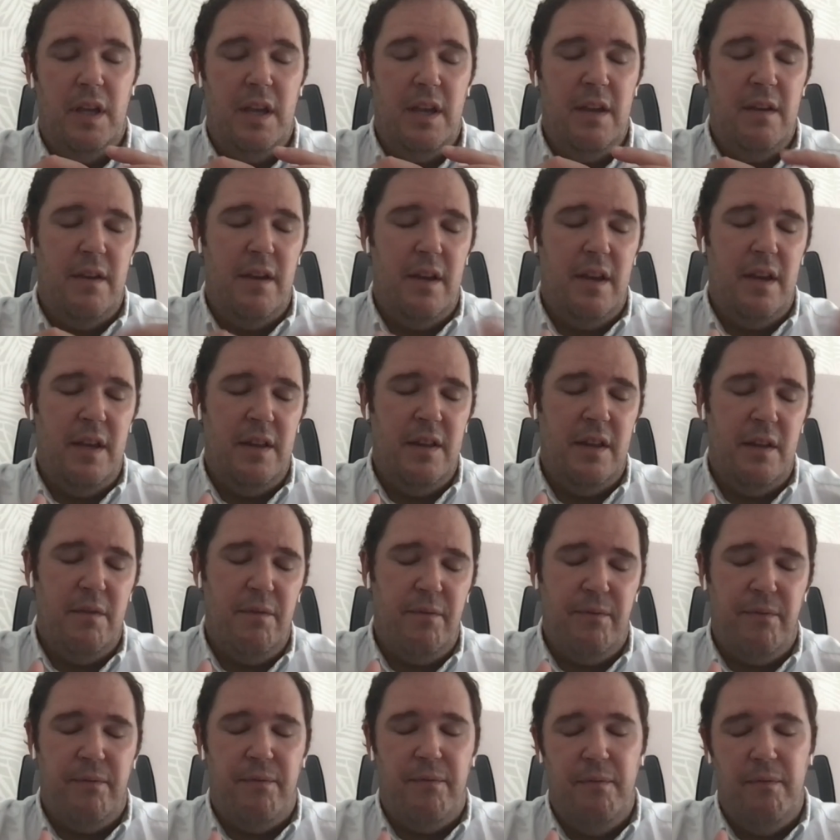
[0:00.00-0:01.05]
in the
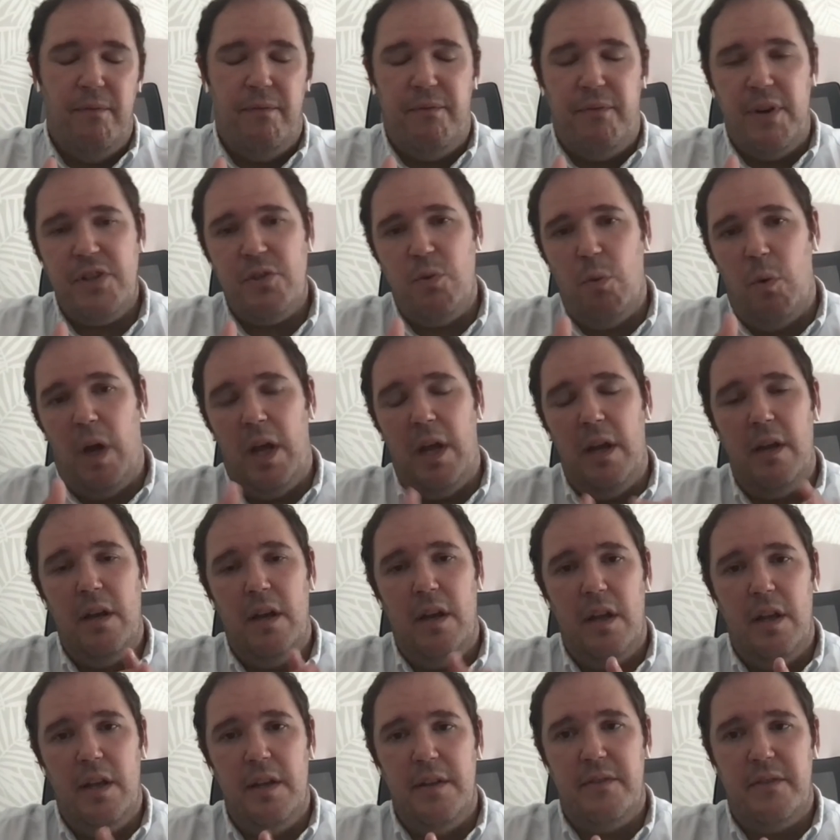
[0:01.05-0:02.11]
first one,
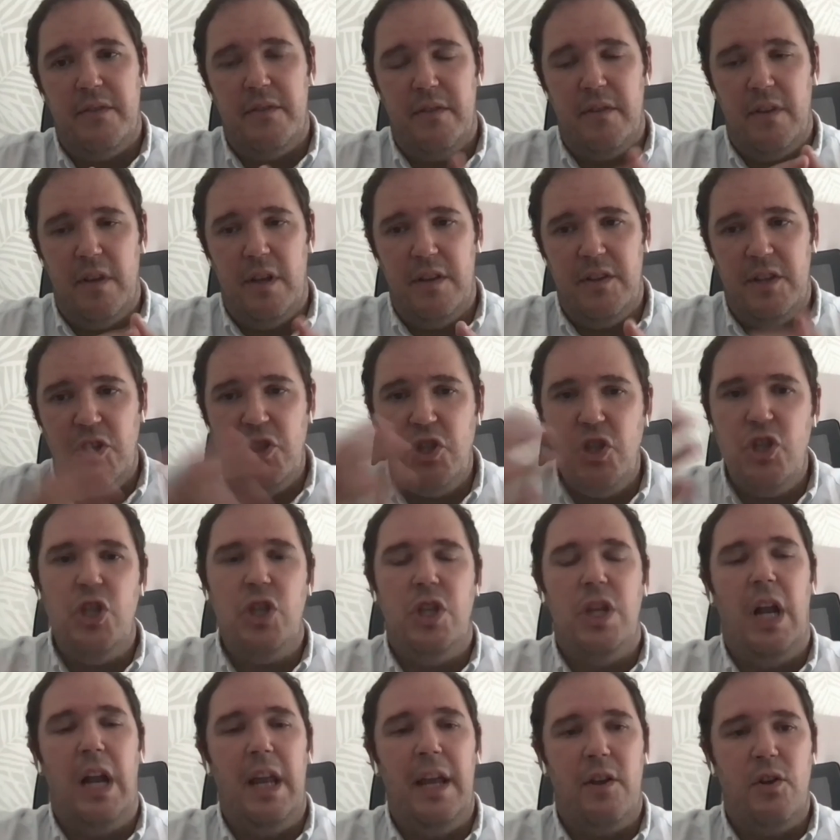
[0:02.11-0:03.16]
it's uh, the
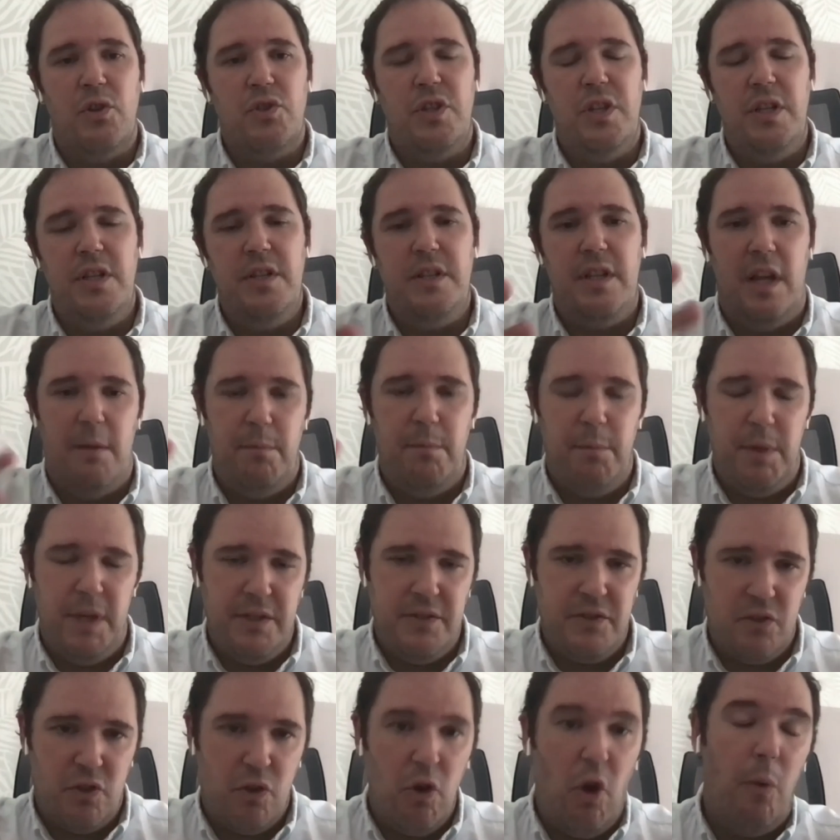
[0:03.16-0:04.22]
digital ecosystem.
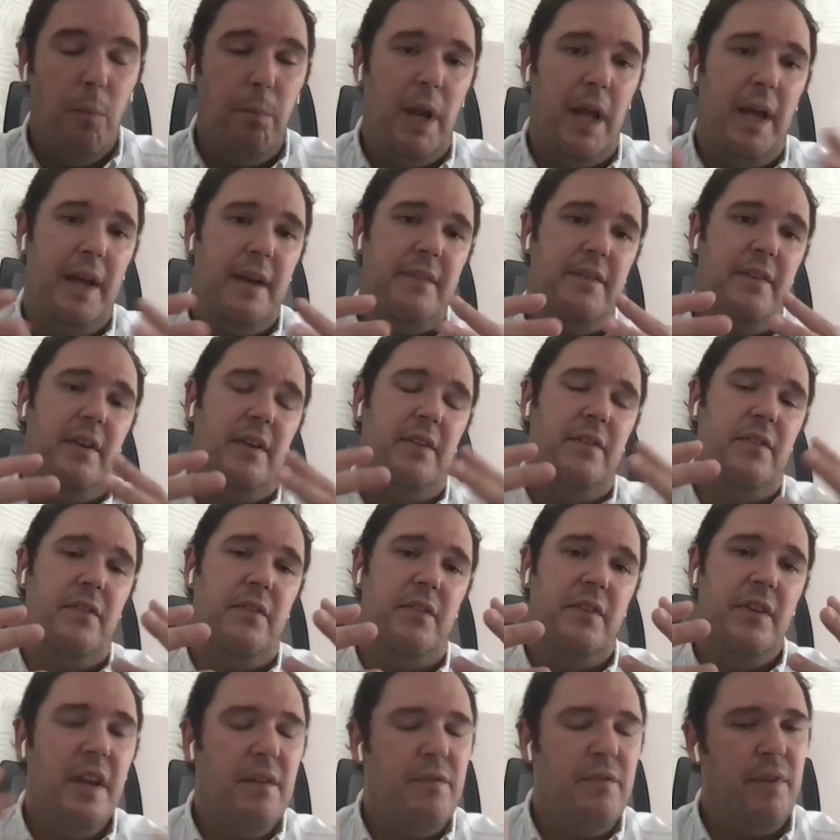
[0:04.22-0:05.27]
It's complex,
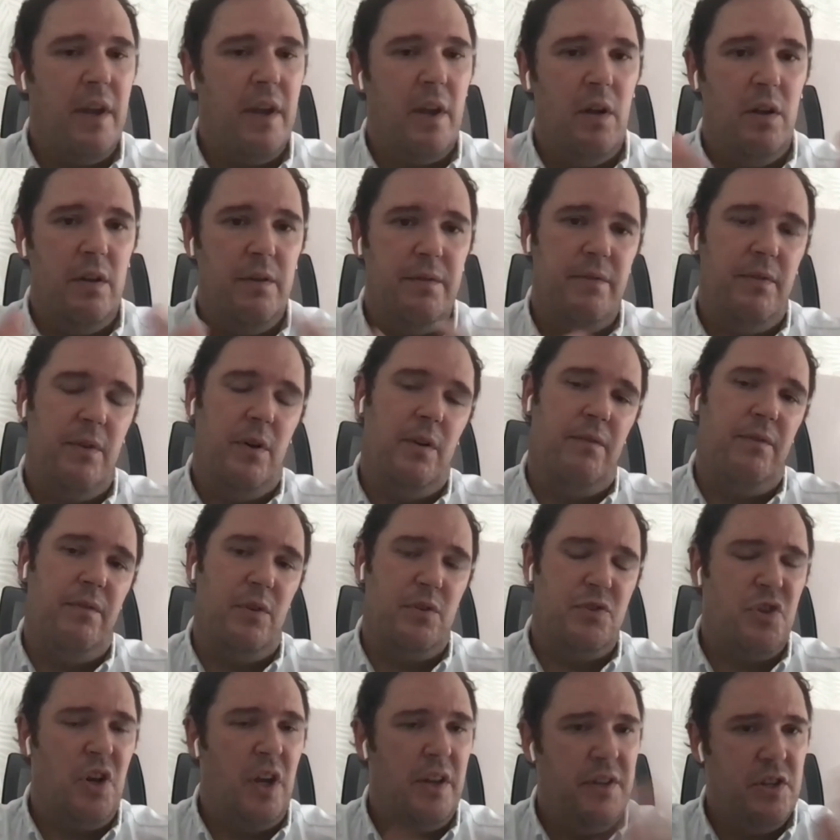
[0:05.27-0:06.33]
it's difficult for,
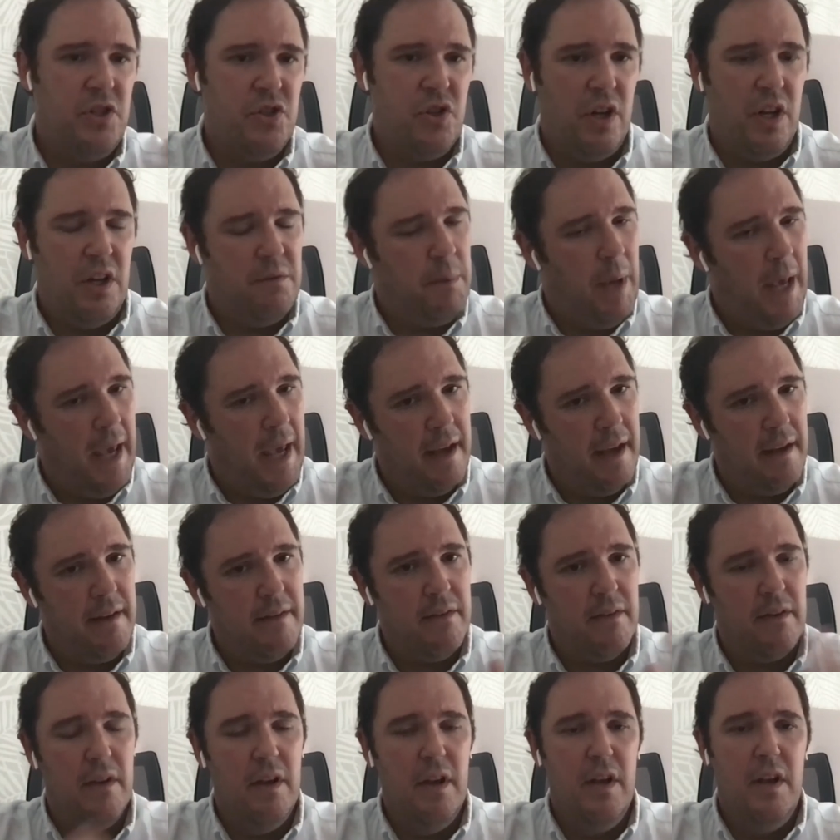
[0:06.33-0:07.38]
for traditional banks.